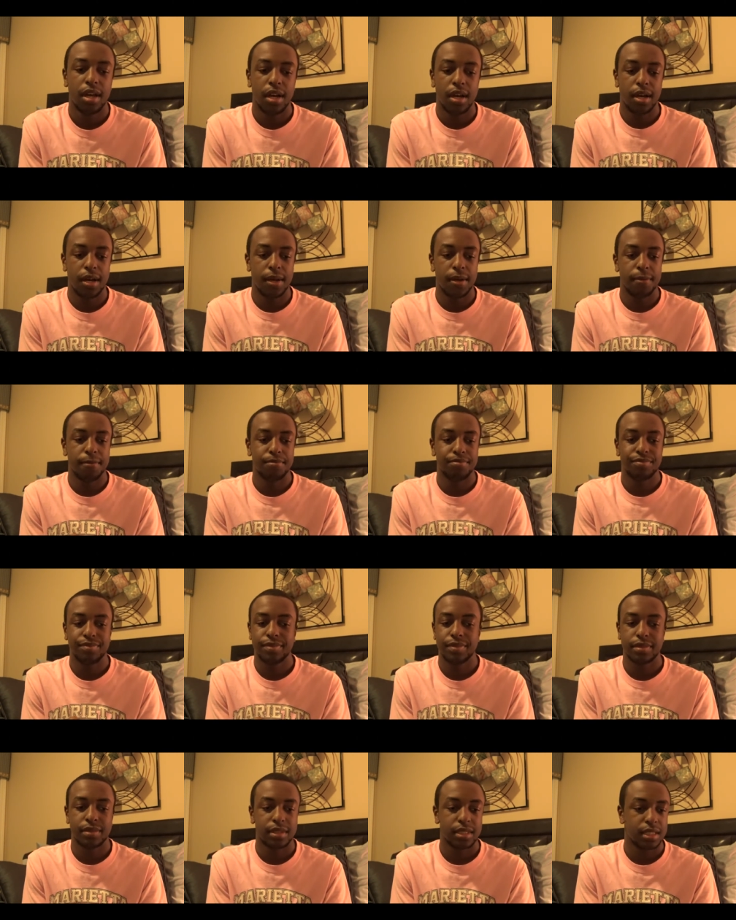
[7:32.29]
Um,
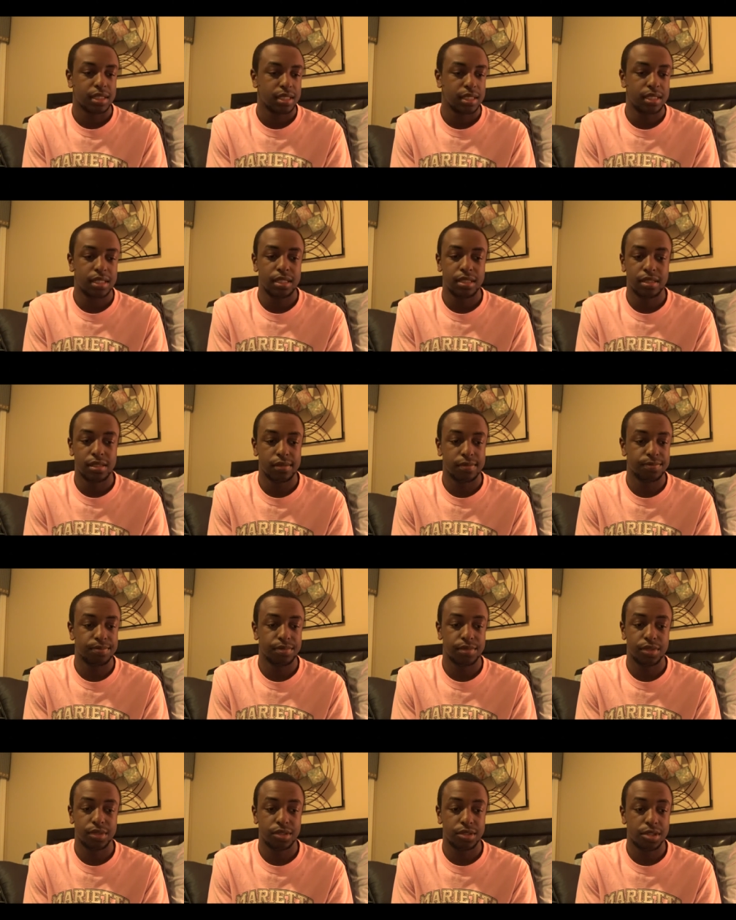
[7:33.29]
you know,
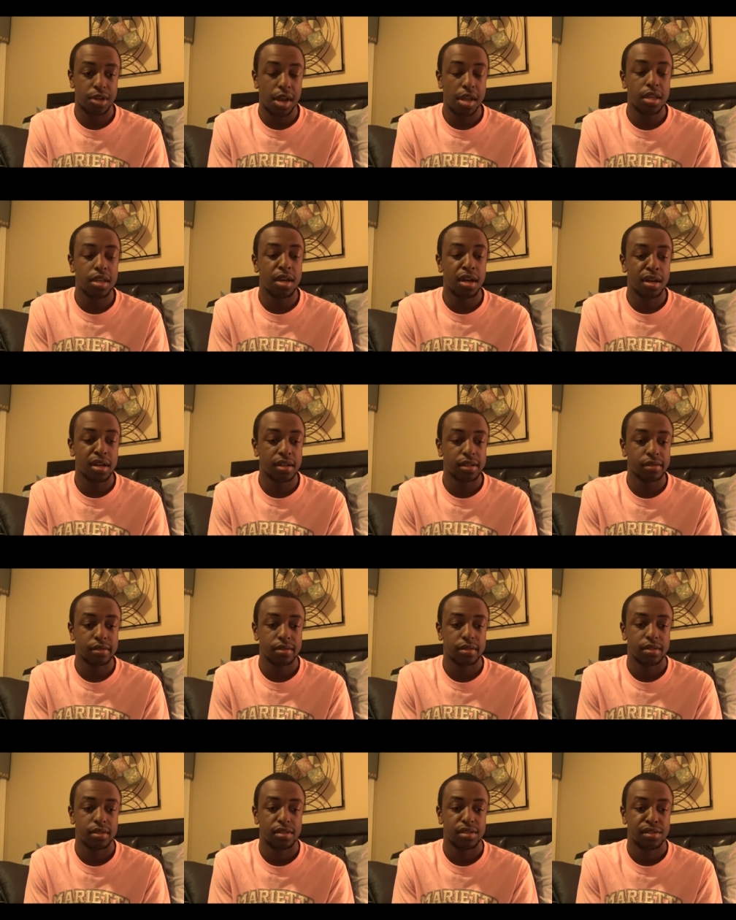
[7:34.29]
Trae Young
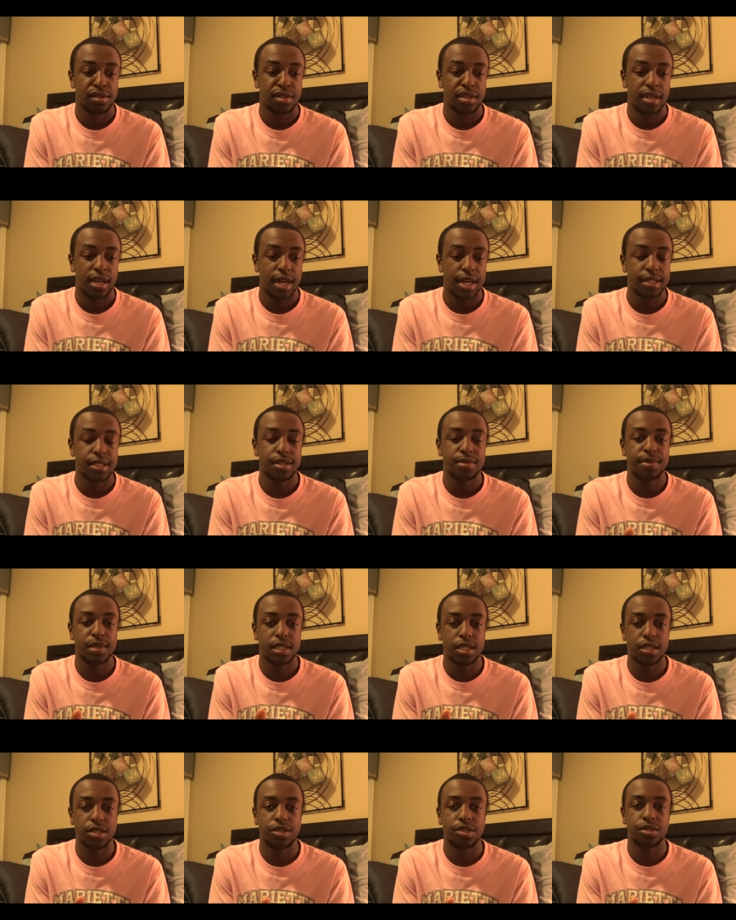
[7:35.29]
has the
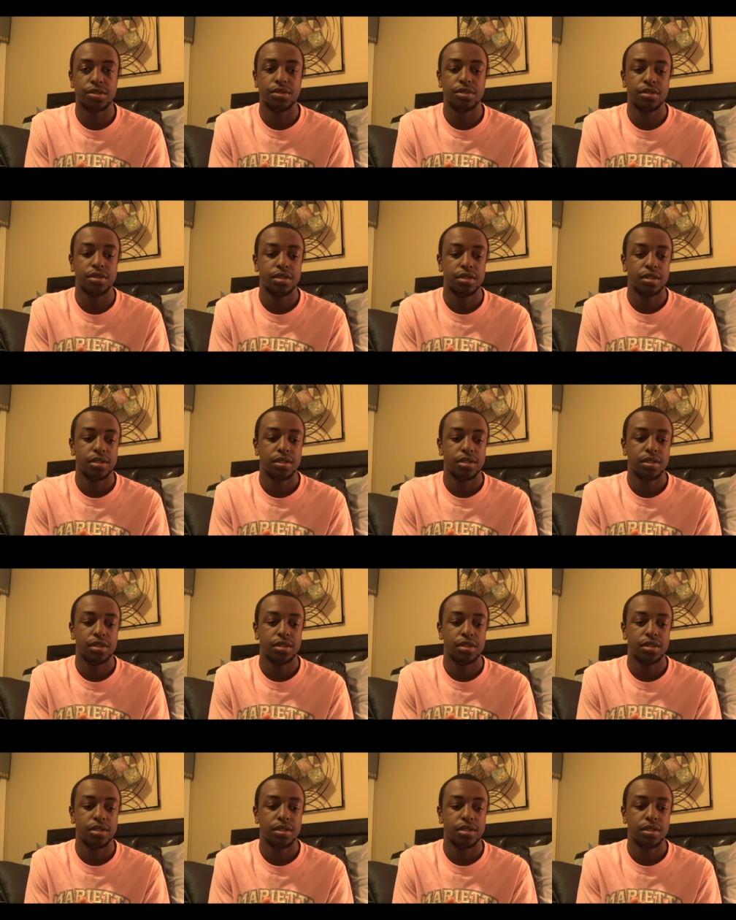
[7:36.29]
potential.